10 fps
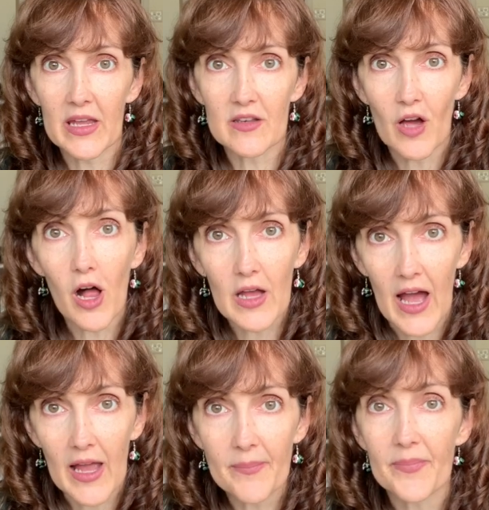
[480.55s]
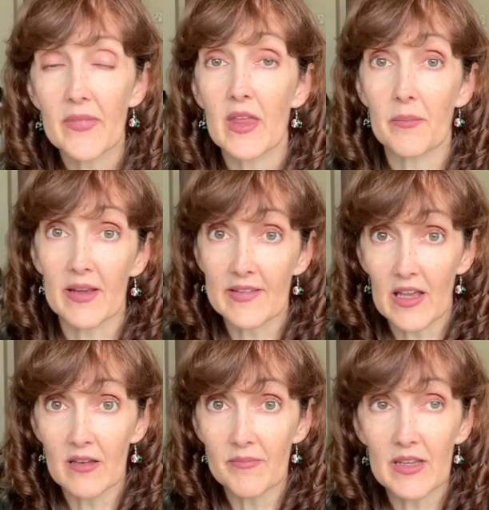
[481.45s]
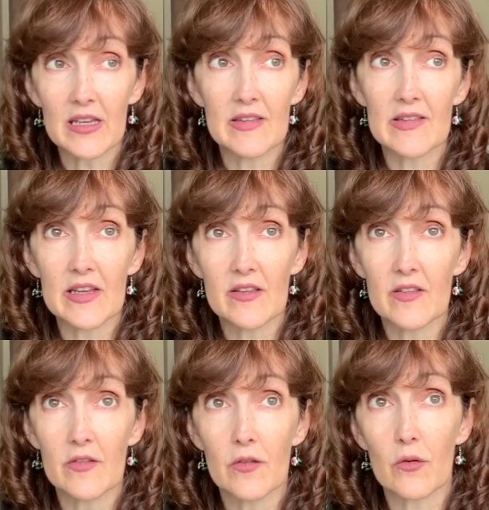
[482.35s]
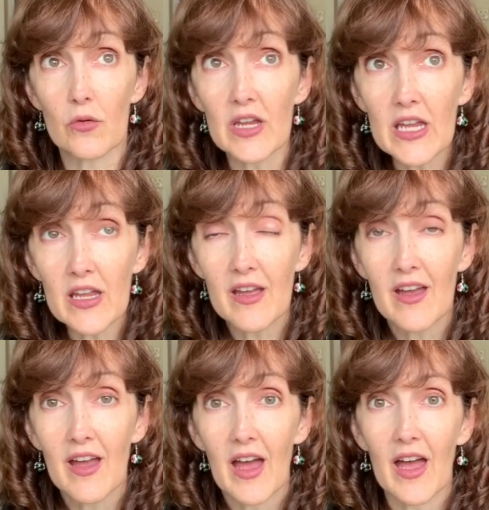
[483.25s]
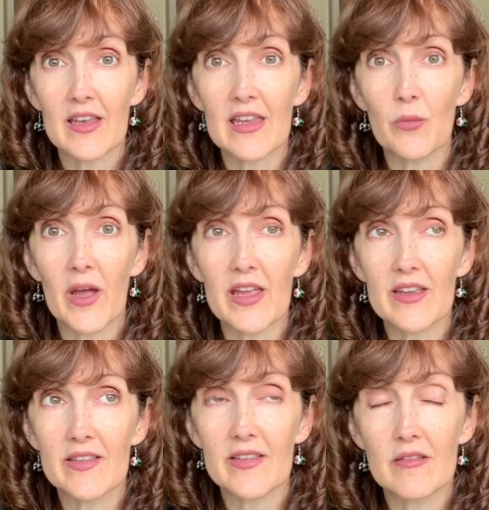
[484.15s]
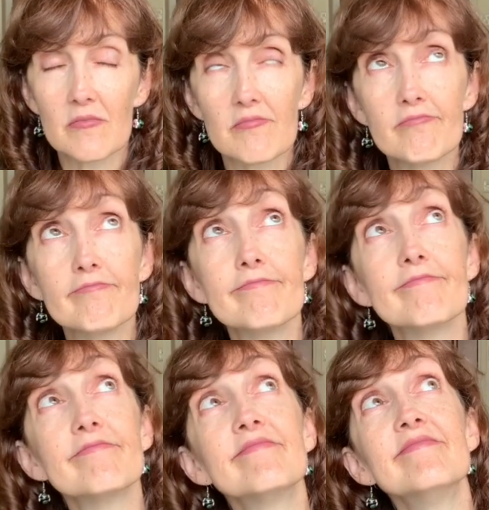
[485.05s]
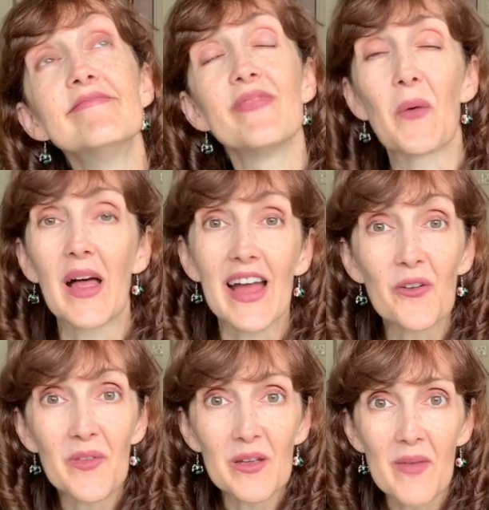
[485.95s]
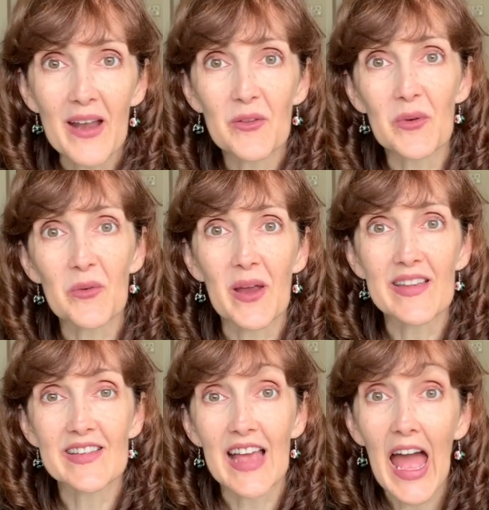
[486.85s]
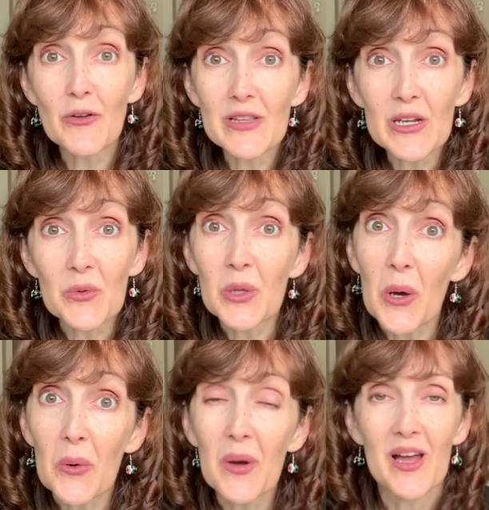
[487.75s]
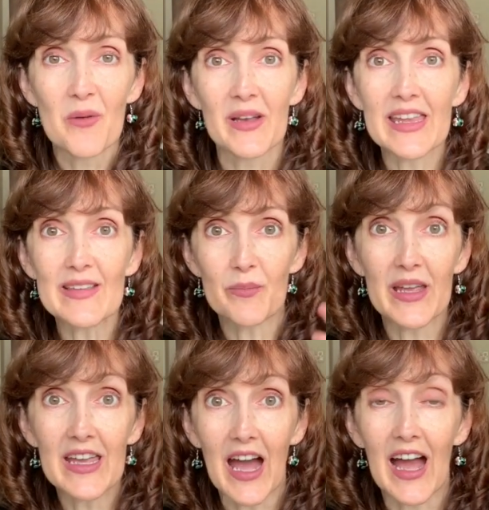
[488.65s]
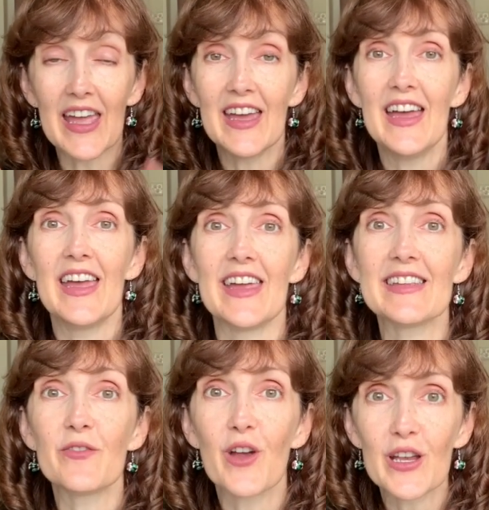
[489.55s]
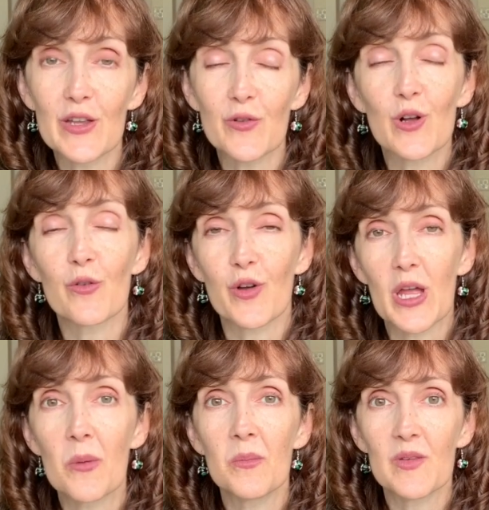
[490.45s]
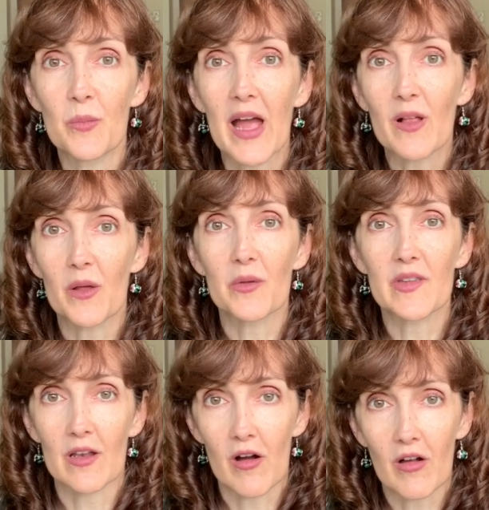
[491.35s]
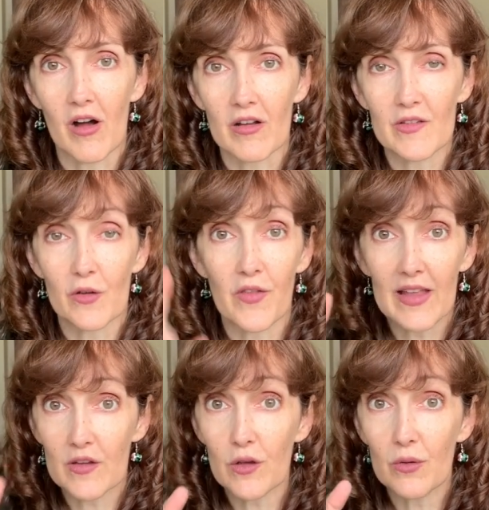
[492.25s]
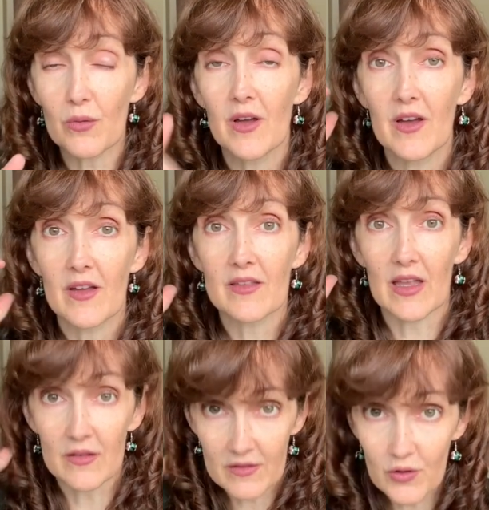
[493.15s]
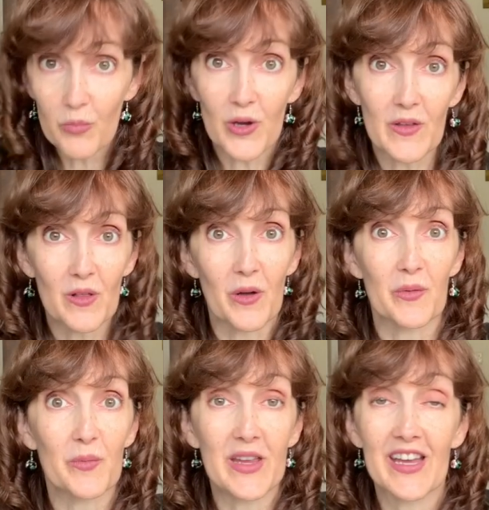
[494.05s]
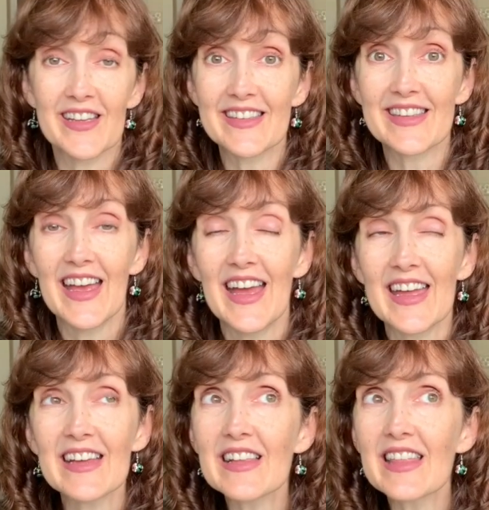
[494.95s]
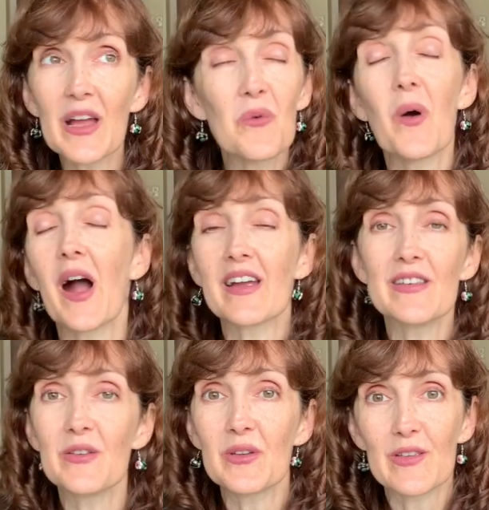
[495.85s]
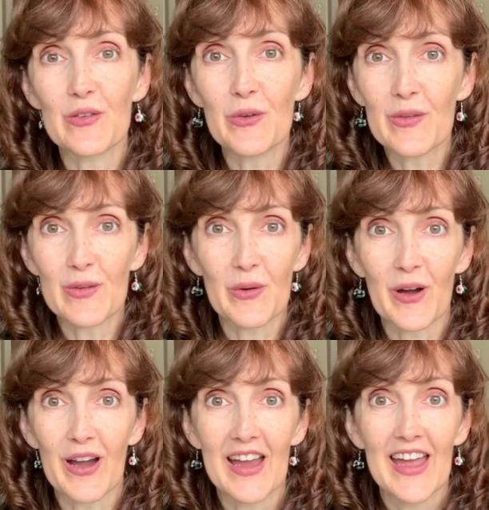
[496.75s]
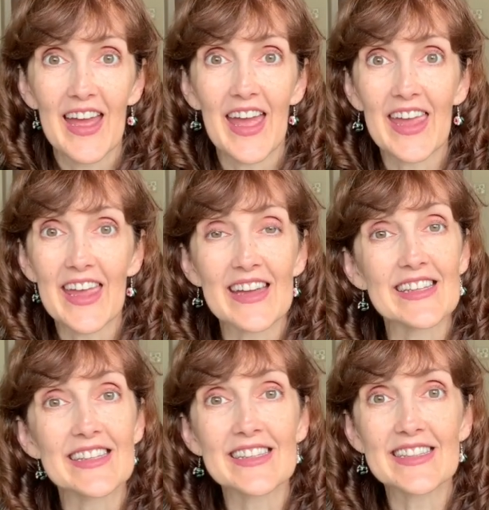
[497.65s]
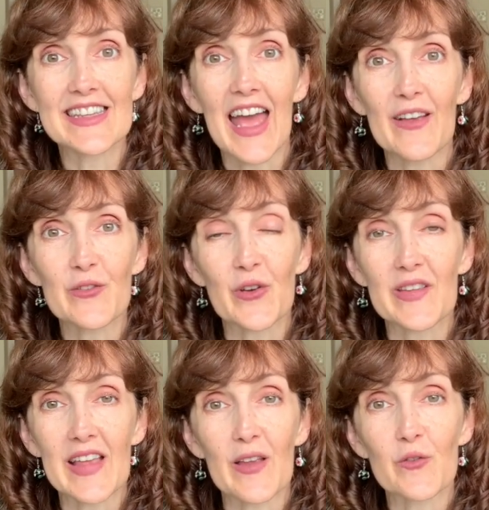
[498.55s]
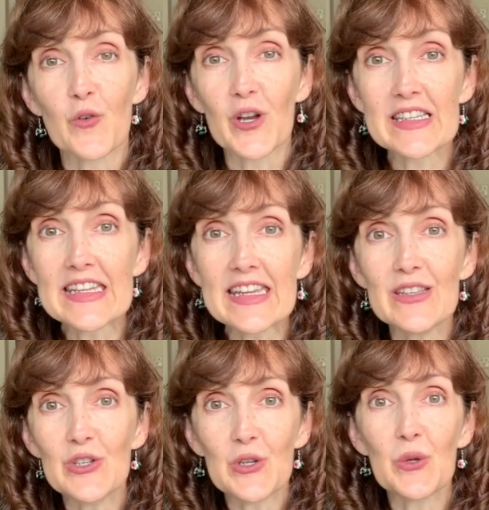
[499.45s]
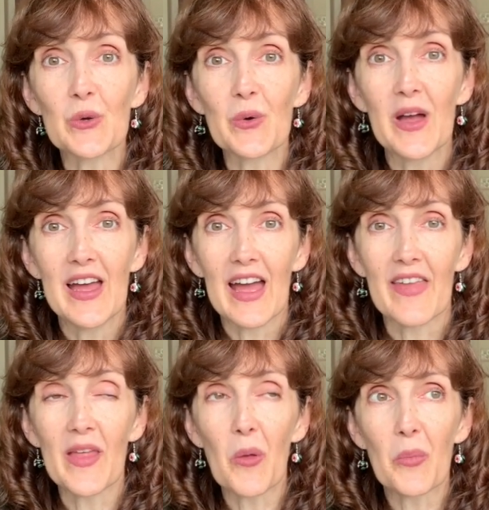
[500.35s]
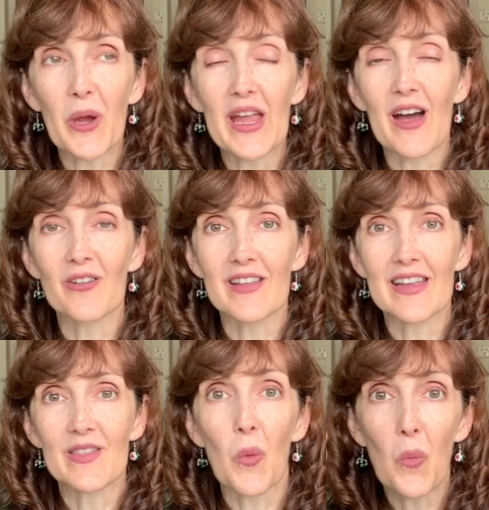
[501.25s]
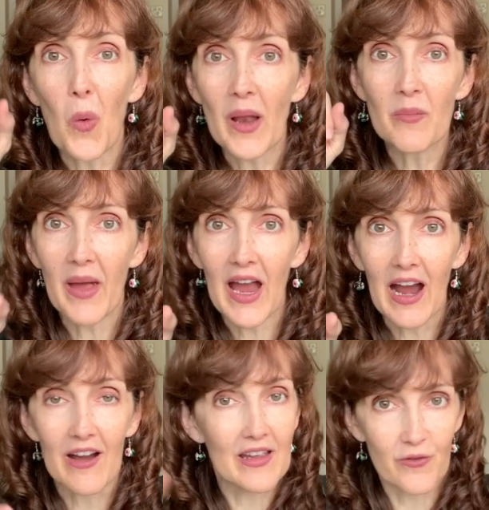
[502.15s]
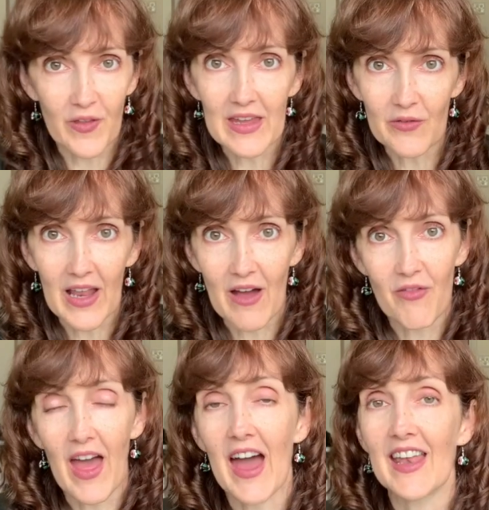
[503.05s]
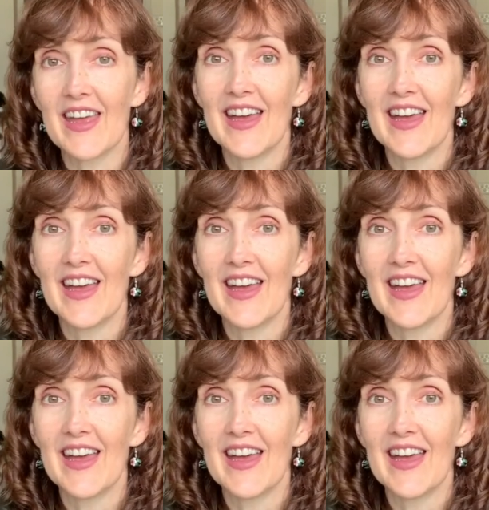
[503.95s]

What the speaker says: and tall guy, like my son, he's 6'3", and he weighs, well, I don't think it matters what he weighs because I really don't know, but he's a big guy. It's very difficult for him to buy clothes in Hong Kong. So if that's you, then do bring the clothes, because he'll like walk into his shoe store and ask for a size 14 shoe, and they'll bring out like the one pair if they even have that.